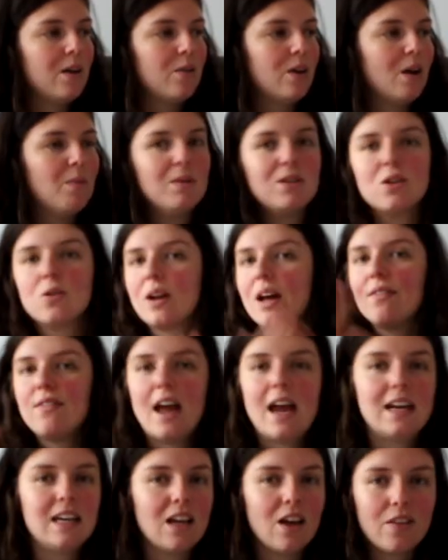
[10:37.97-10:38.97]
and we don't have
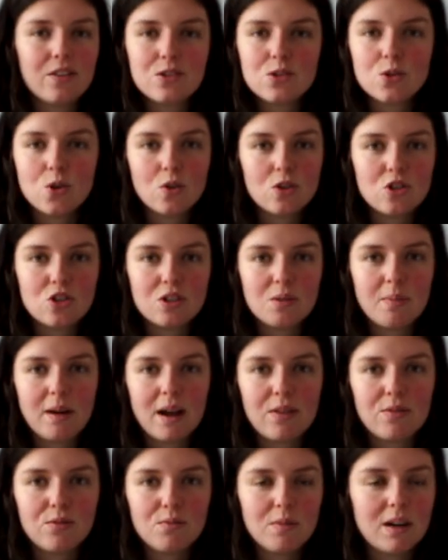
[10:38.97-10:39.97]
any other storage in the
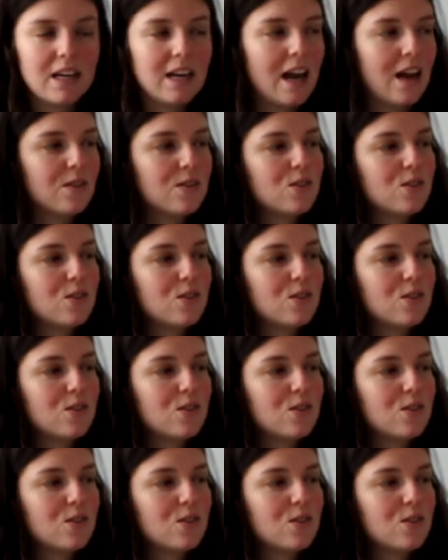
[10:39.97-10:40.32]
bathroom right now.